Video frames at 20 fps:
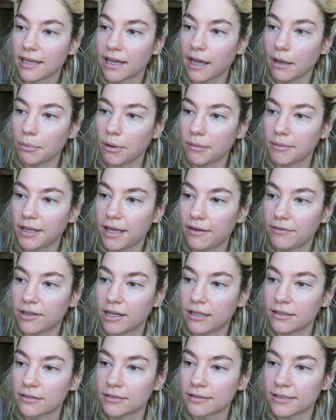I probably have
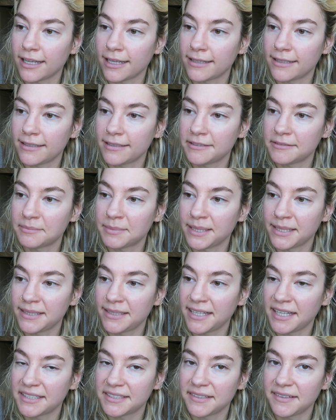colors like this, but
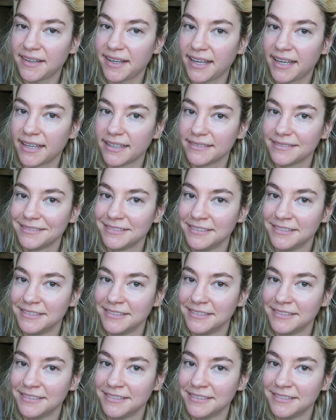that's okay.